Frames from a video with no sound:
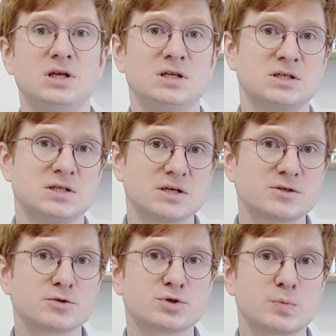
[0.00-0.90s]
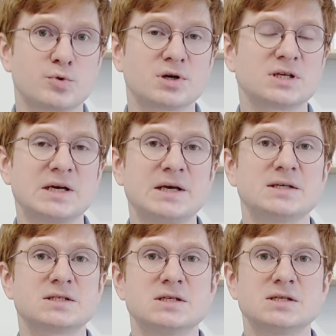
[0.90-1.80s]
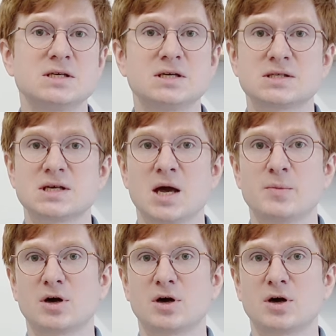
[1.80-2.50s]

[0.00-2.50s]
it does not support legacy CSM